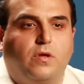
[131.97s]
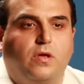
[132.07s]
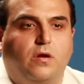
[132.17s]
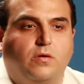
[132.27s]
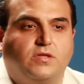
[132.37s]

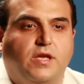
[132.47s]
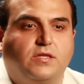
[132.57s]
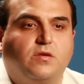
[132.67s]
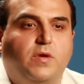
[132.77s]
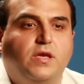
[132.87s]
You know,
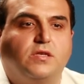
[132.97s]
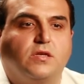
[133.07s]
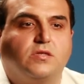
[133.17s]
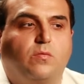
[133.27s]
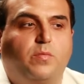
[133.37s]
it's
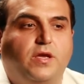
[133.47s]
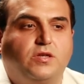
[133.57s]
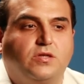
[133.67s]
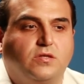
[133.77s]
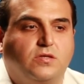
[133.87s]
amazing. Some
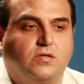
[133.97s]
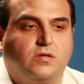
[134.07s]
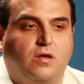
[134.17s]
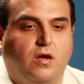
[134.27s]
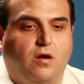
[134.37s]

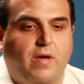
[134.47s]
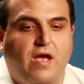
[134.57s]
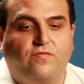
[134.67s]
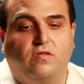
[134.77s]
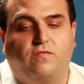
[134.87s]
patients,
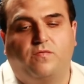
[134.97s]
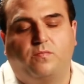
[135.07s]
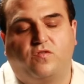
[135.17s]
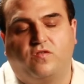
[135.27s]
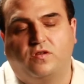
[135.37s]
after the
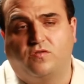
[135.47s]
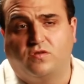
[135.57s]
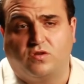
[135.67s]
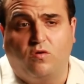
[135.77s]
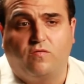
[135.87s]
procedure
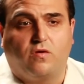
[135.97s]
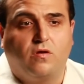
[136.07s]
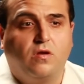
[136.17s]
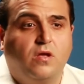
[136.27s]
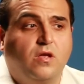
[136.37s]
is over,
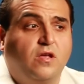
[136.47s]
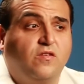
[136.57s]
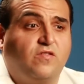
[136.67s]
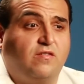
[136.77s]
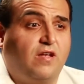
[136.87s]

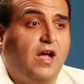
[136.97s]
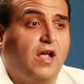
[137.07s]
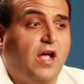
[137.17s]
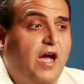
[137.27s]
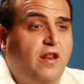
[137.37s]
say,
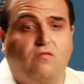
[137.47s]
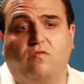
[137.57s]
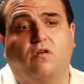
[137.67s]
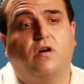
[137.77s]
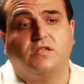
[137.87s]
"Doc, I didn't
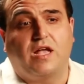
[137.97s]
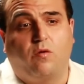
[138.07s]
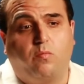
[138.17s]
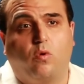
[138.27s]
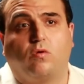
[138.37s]
realize
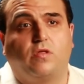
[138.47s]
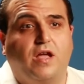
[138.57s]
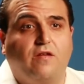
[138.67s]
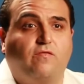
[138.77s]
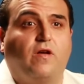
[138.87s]
how poorly
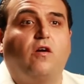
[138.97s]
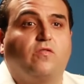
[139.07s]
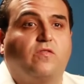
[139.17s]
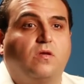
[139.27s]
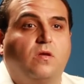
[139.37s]
I
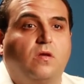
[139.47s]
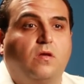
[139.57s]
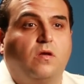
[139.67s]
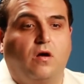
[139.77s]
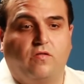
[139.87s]
felt
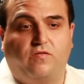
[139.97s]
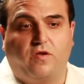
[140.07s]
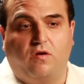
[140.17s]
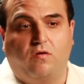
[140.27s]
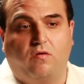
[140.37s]

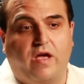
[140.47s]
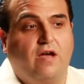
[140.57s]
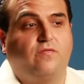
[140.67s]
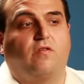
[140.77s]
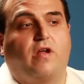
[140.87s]
until
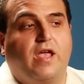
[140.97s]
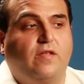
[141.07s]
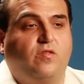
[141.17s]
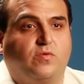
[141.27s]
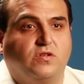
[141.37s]
after I
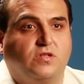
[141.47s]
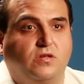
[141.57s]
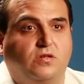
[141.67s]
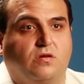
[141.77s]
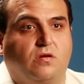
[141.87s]
had the
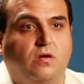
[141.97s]
procedure."